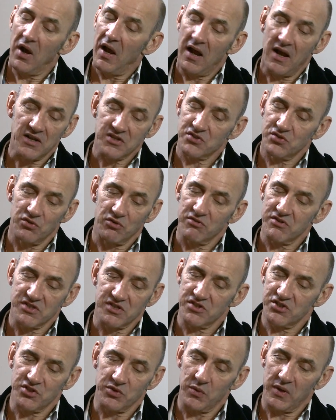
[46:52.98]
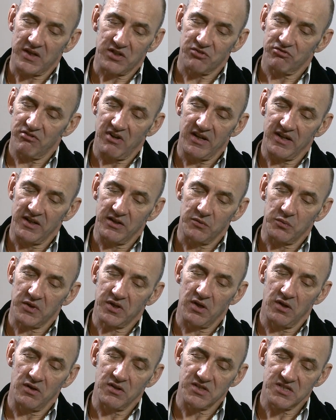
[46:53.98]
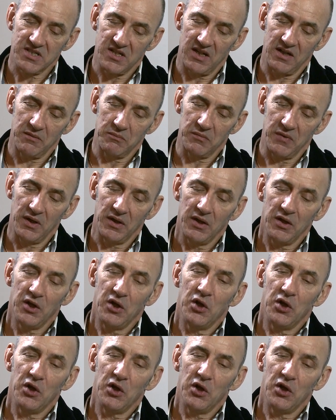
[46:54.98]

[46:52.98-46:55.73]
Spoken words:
our stories are 2X rated, we can't tell them, but